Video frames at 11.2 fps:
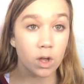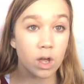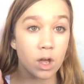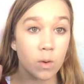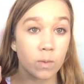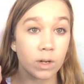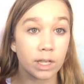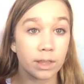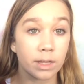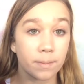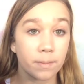with
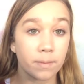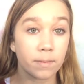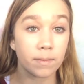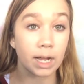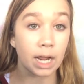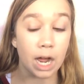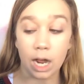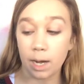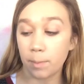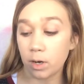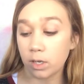my
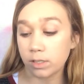eyebrows.